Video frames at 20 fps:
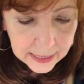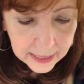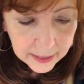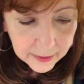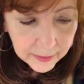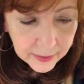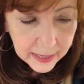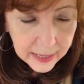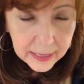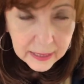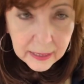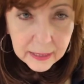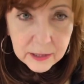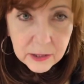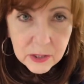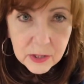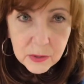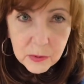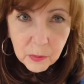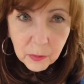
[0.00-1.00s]
And then I
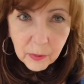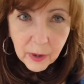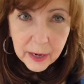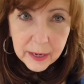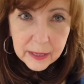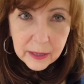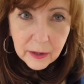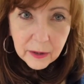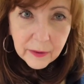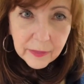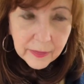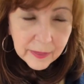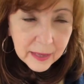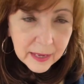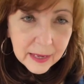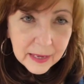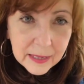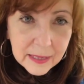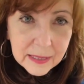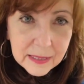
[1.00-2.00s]
just write on
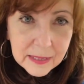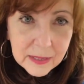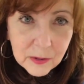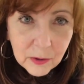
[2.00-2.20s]
this